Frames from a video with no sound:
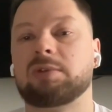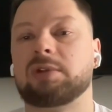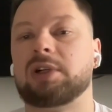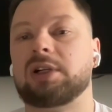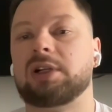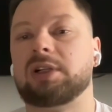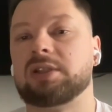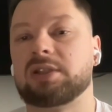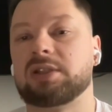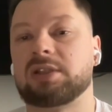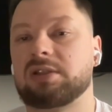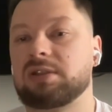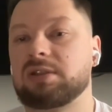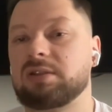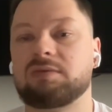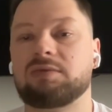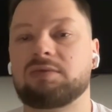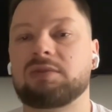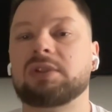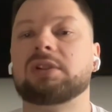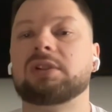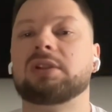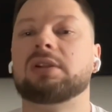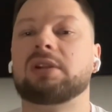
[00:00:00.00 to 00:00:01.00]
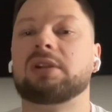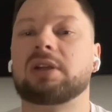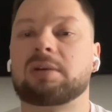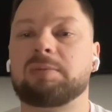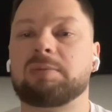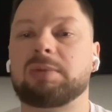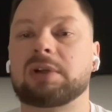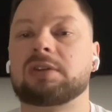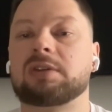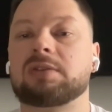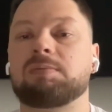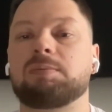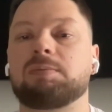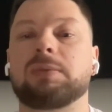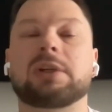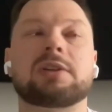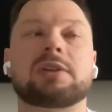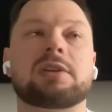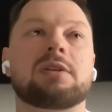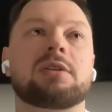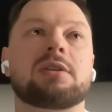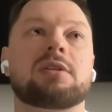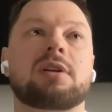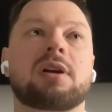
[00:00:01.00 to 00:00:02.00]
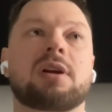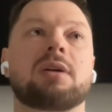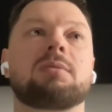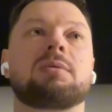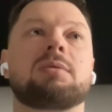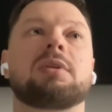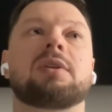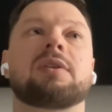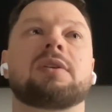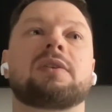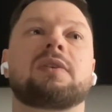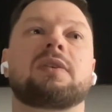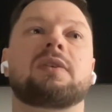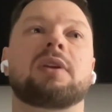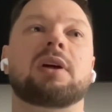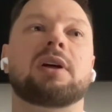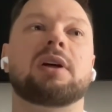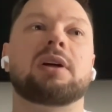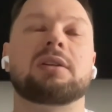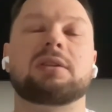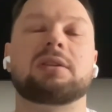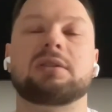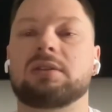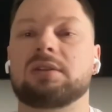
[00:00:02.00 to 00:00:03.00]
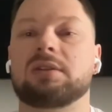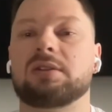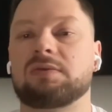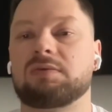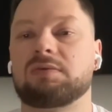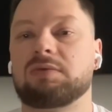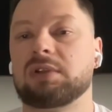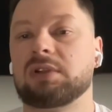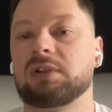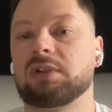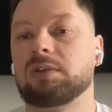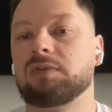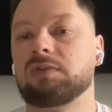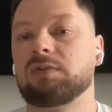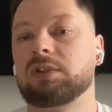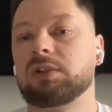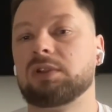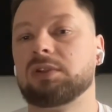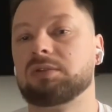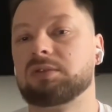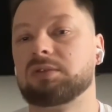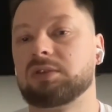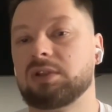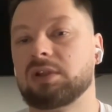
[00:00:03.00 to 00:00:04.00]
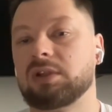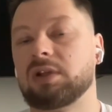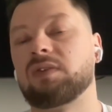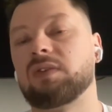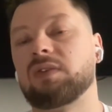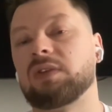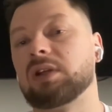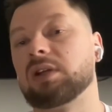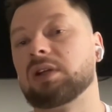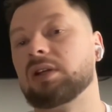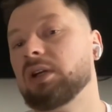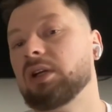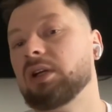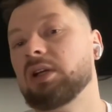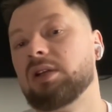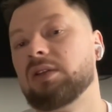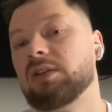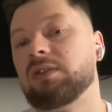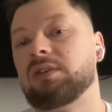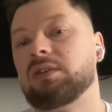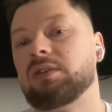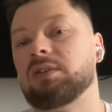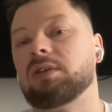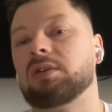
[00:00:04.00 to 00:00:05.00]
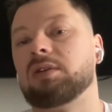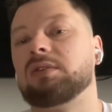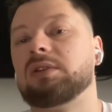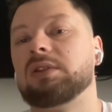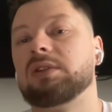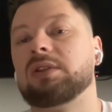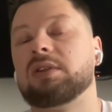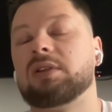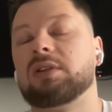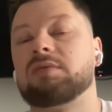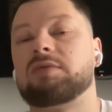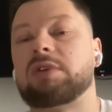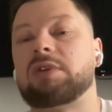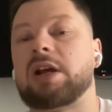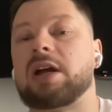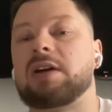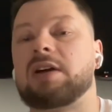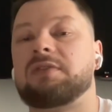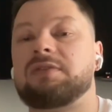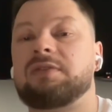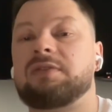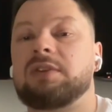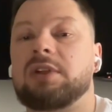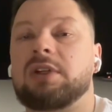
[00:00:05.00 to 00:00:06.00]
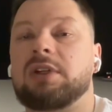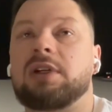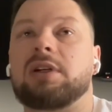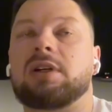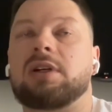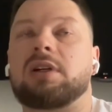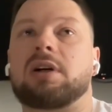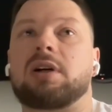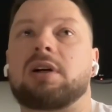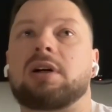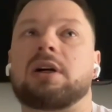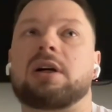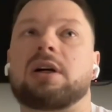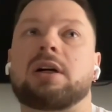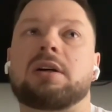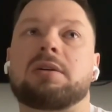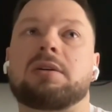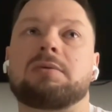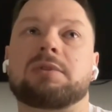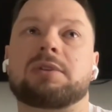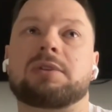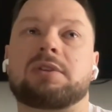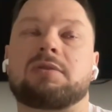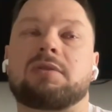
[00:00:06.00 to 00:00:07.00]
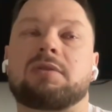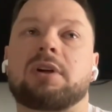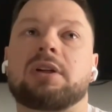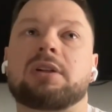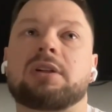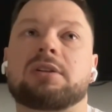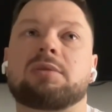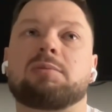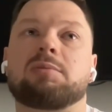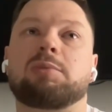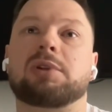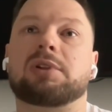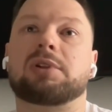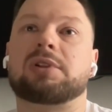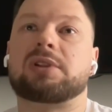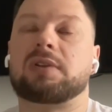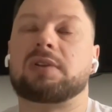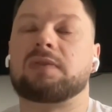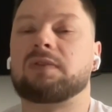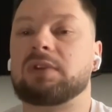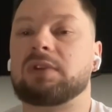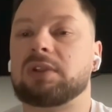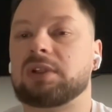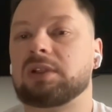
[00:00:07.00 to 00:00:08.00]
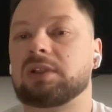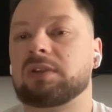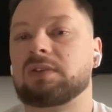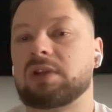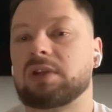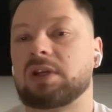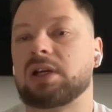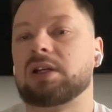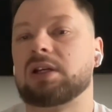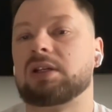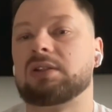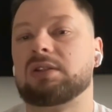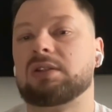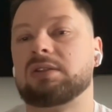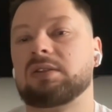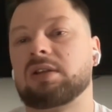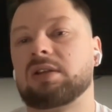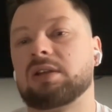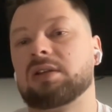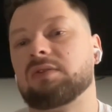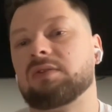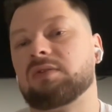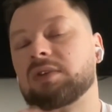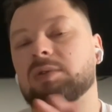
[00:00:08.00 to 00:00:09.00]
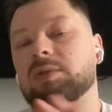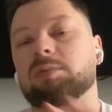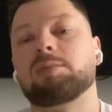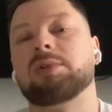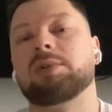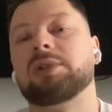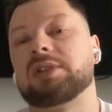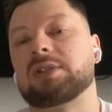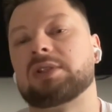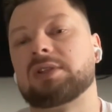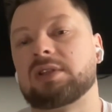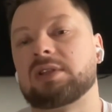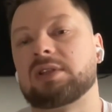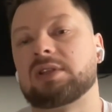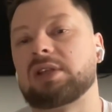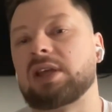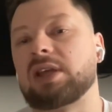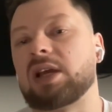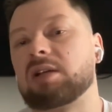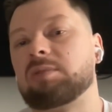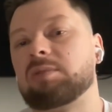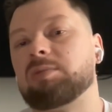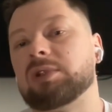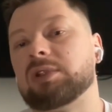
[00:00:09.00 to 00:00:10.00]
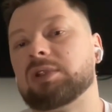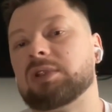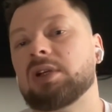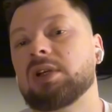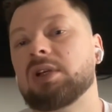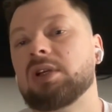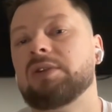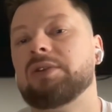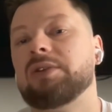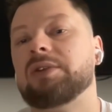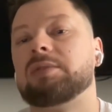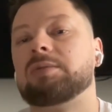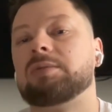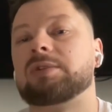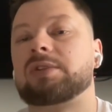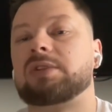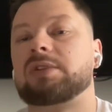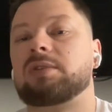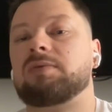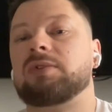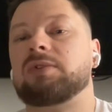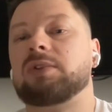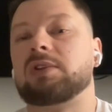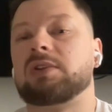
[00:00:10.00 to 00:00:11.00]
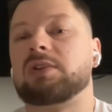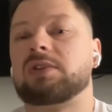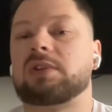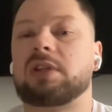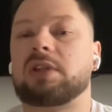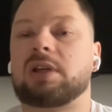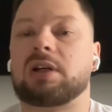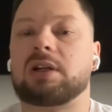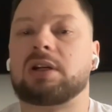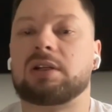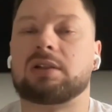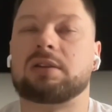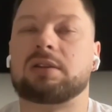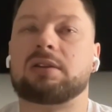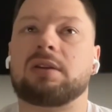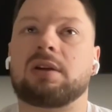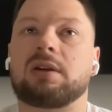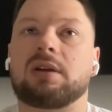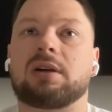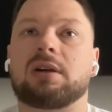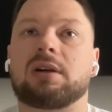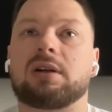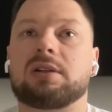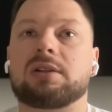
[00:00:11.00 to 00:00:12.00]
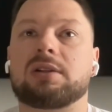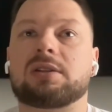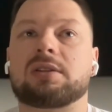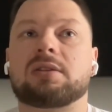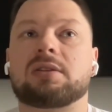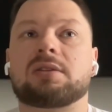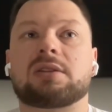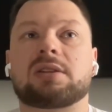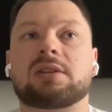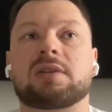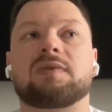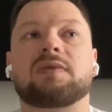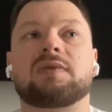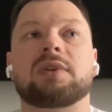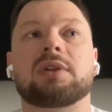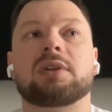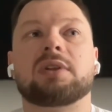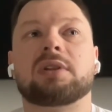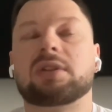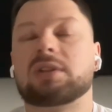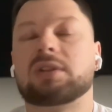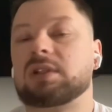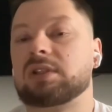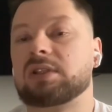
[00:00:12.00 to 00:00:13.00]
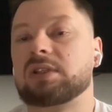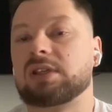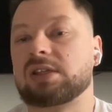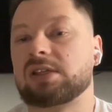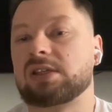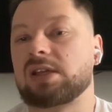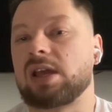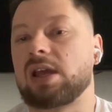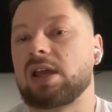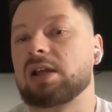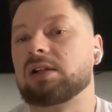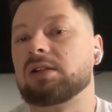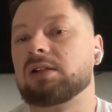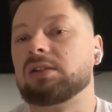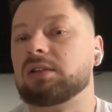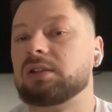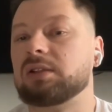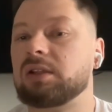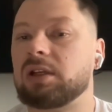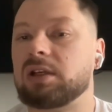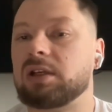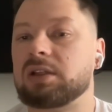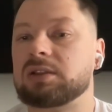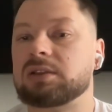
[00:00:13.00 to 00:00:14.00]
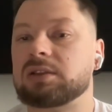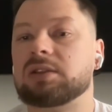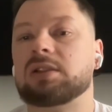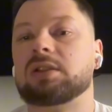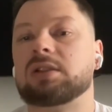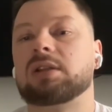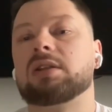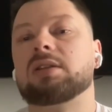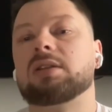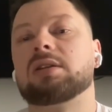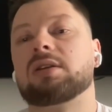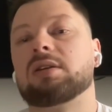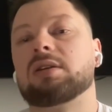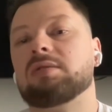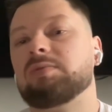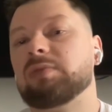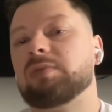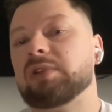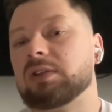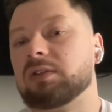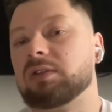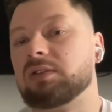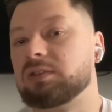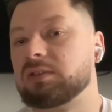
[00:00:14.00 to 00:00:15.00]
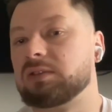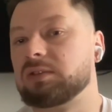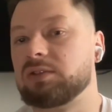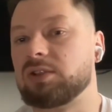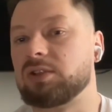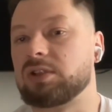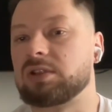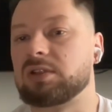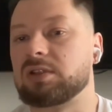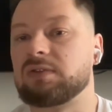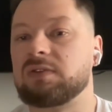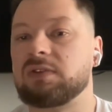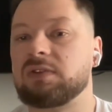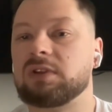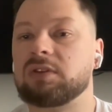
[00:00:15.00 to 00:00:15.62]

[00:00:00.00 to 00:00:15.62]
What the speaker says: part is really like picks and shovels that is really overlooked. I think only the graph was trying to build something that kind of completes the stack, but it was obvious that it's not something that can scale and can go beyond just